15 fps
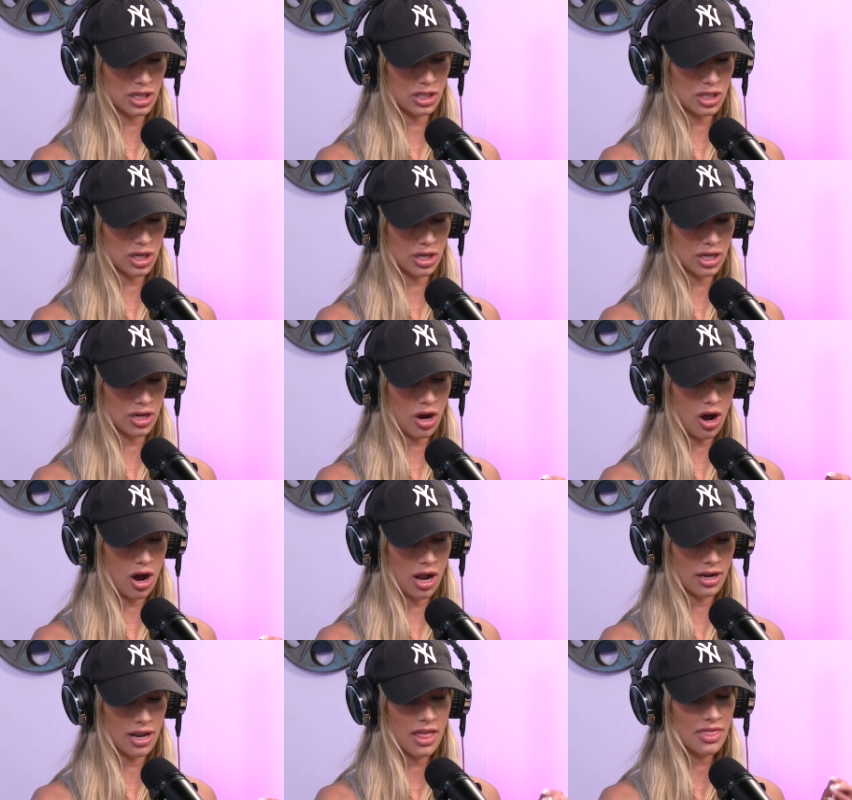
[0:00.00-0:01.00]
and turning
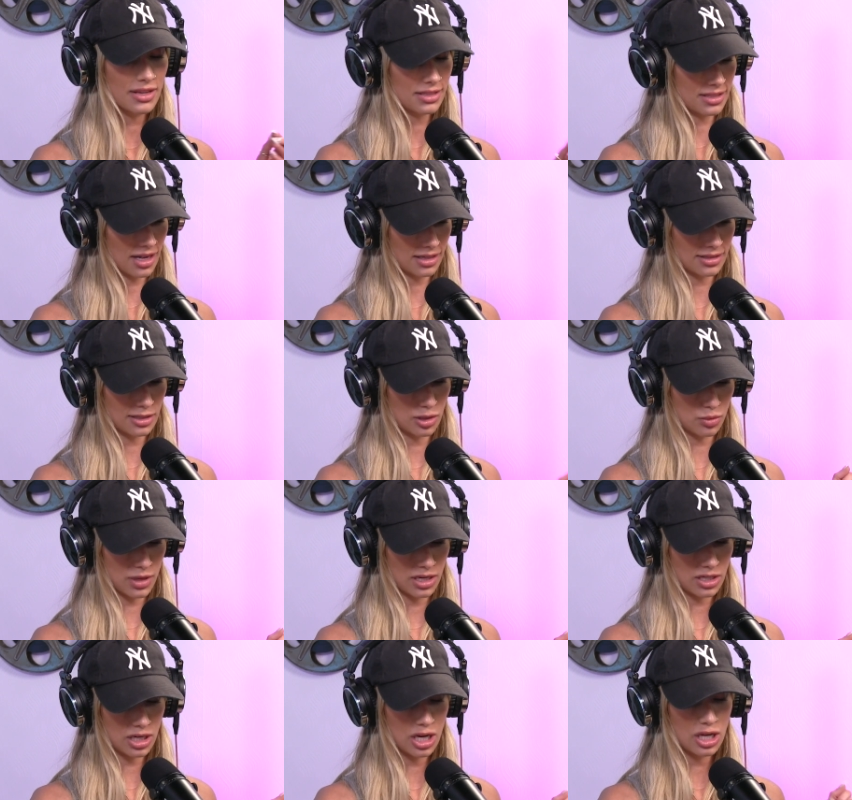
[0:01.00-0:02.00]
on the sexy
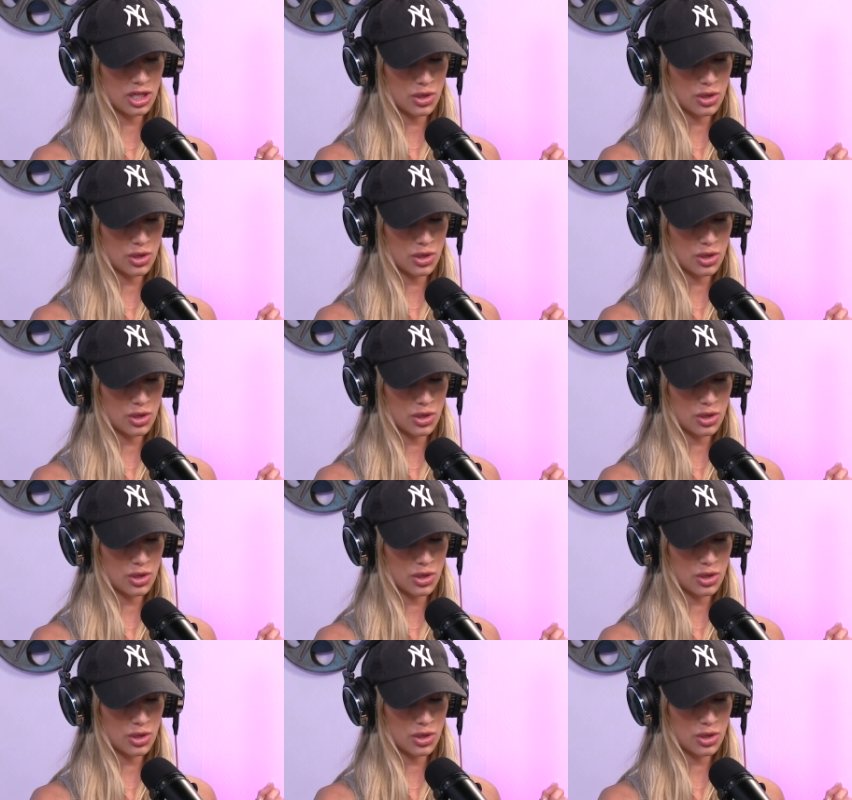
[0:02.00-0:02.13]
switch.